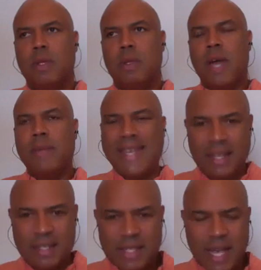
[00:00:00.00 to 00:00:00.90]
I'm
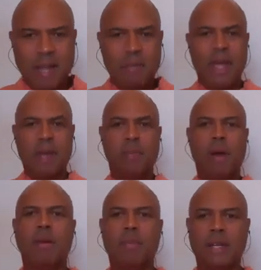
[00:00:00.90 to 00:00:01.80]
inside my
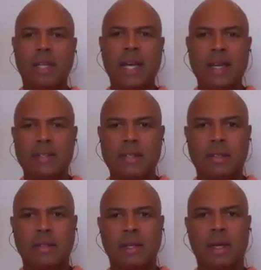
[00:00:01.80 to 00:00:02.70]
apartment a lot.
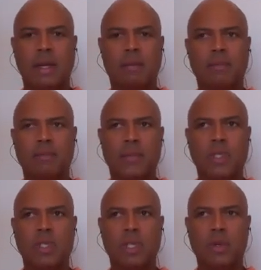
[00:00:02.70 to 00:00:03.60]

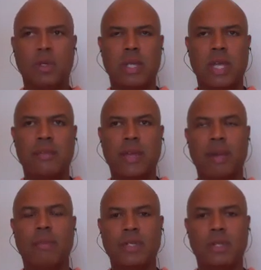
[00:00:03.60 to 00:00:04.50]
So every
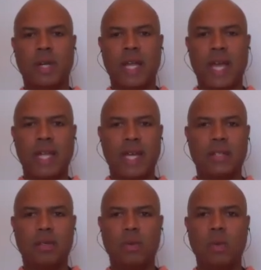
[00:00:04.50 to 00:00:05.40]
opportunity I
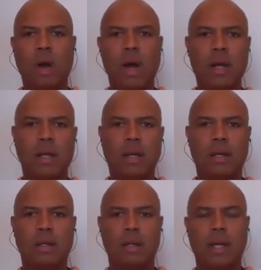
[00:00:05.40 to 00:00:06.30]
get to walk,
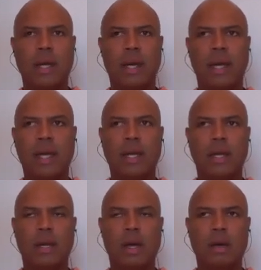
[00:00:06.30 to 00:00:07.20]

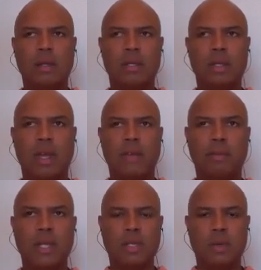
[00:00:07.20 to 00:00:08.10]
I have
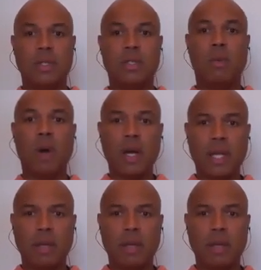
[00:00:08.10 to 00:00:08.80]
been doing some walking